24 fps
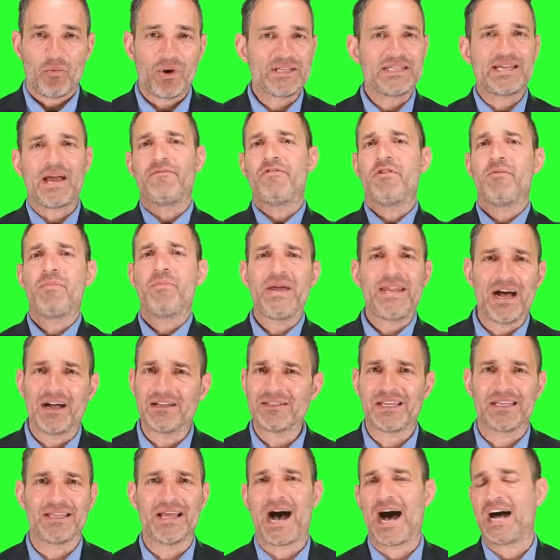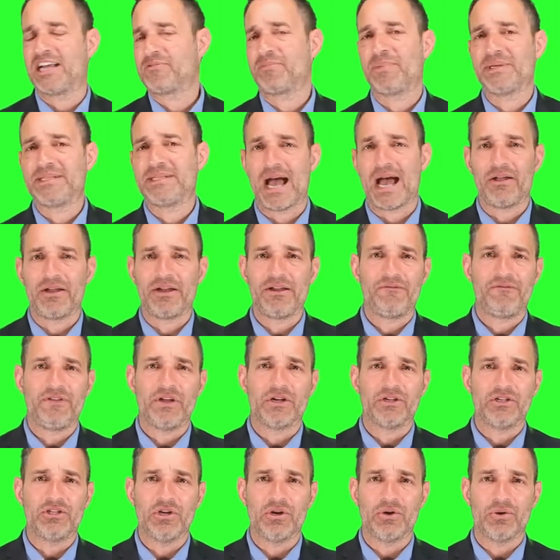What does everybody else in the hospitality
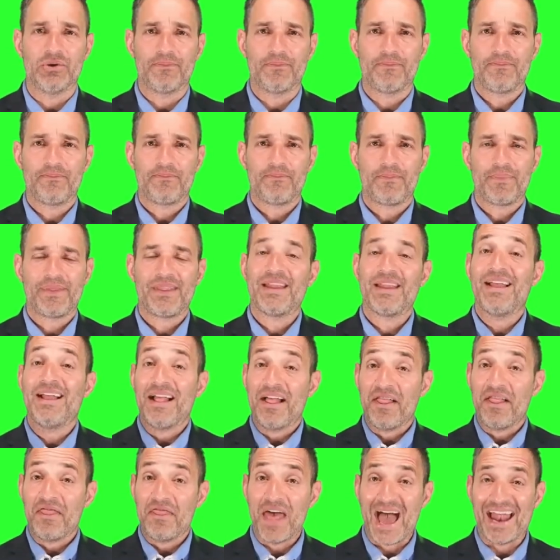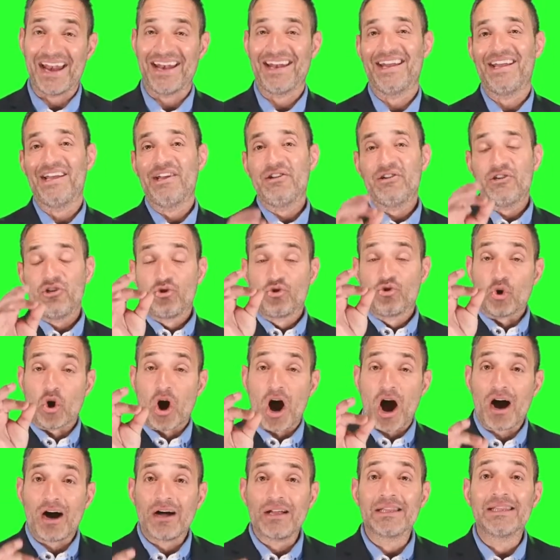field do? Then,
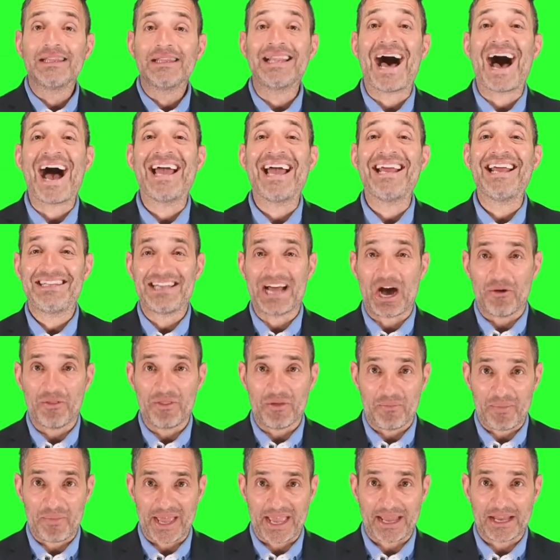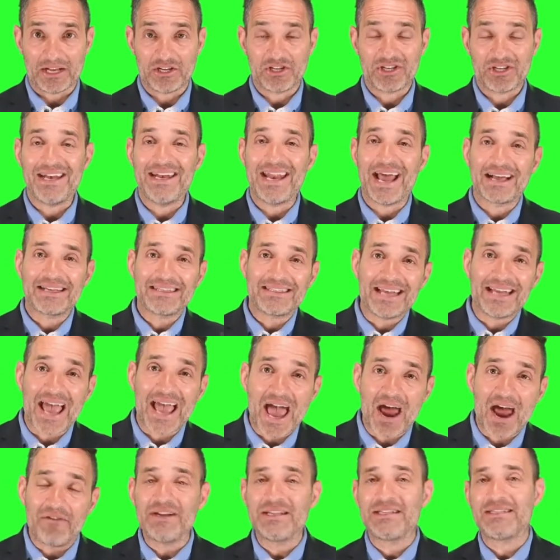draw a line down the page, and next
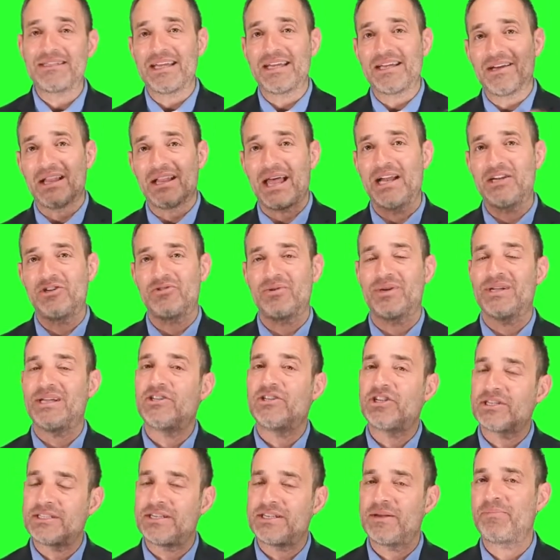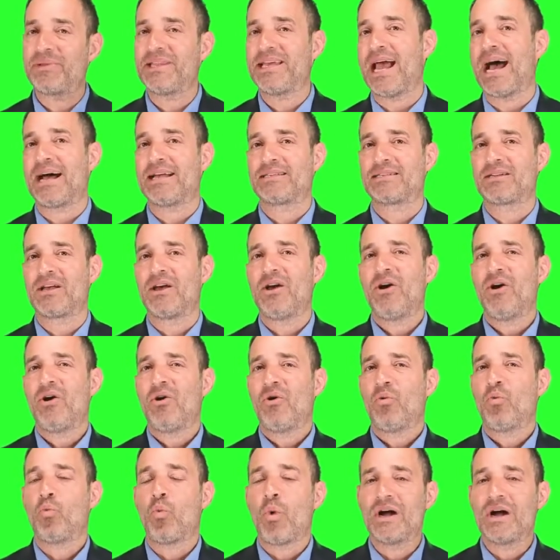to every single entry, just simply ask,
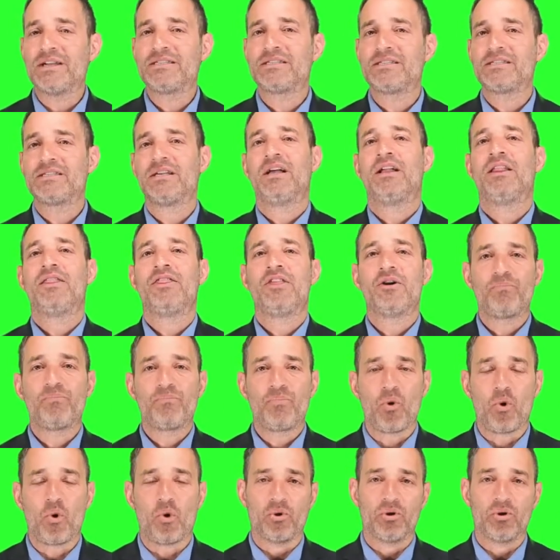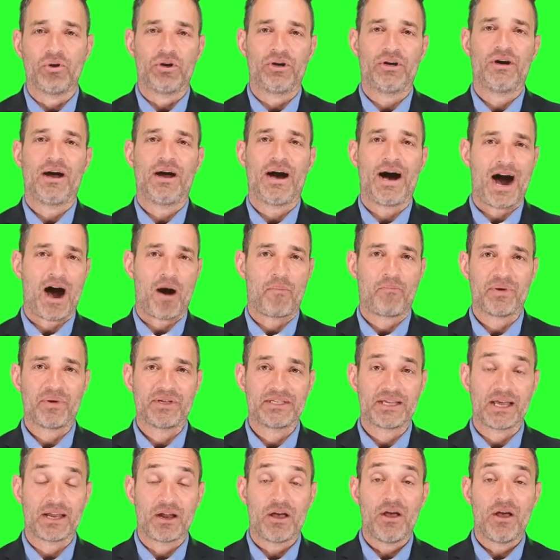what's the polar
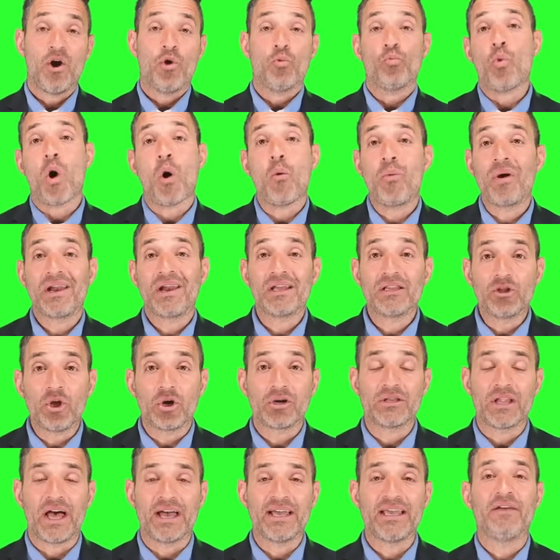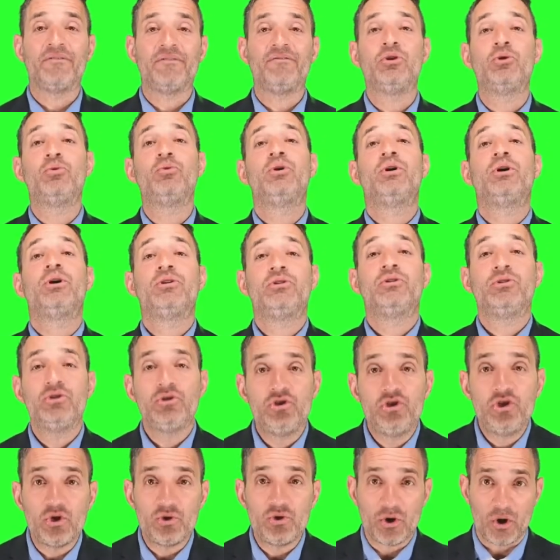opposite? What would it look like if you
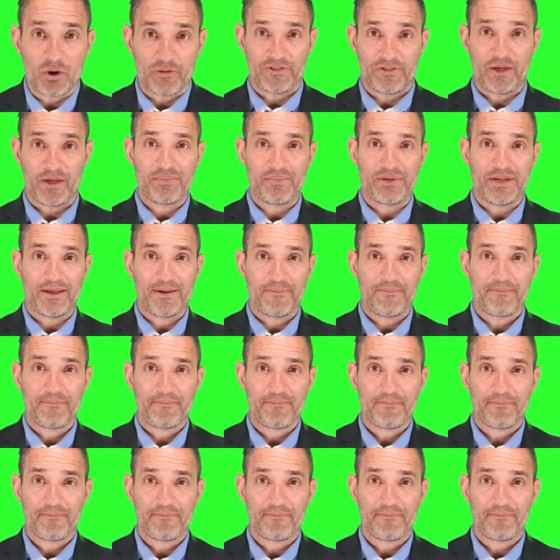judo flipped it?